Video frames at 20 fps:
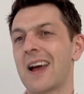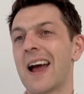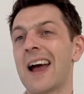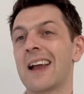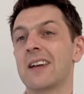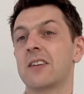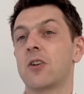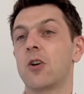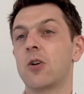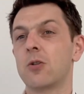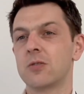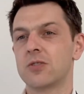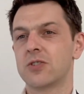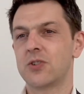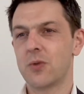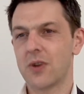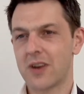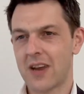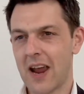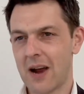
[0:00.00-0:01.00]
and holds
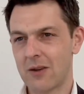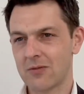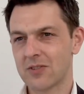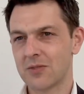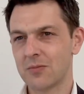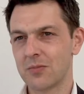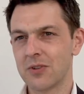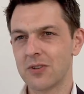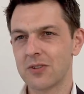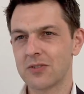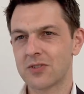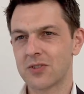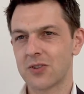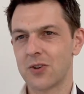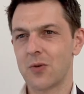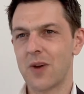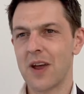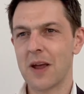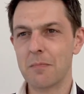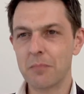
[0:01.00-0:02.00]
you accountable
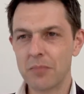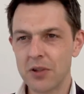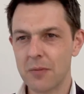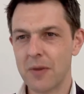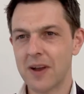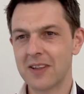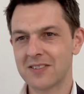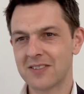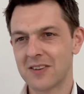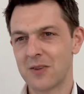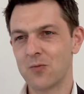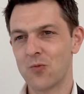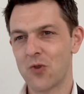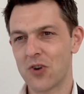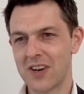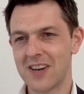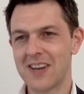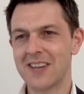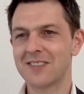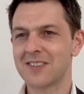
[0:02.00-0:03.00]
to implementing what
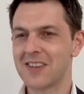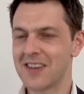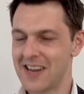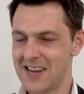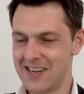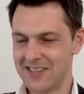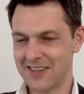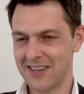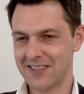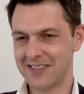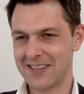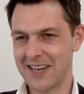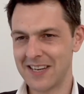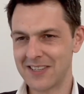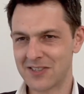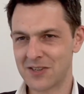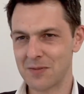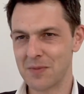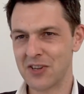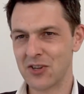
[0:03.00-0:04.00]
it is that he says needs
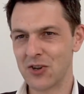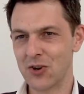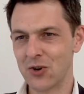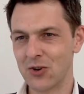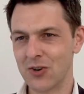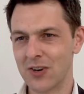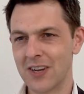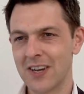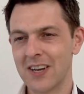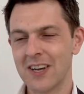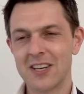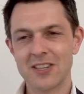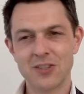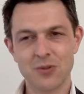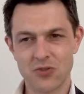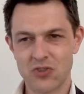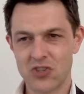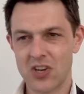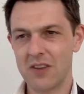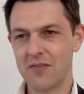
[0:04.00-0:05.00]
to be done to
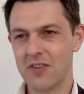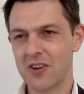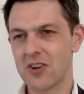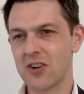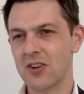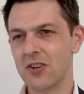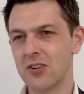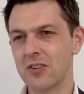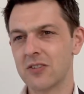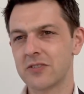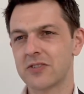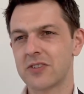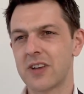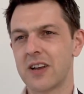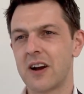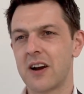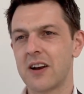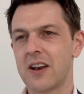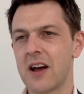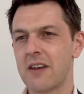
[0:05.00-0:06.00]
achieve your goals, then
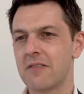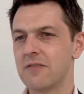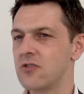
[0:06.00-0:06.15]
I'd have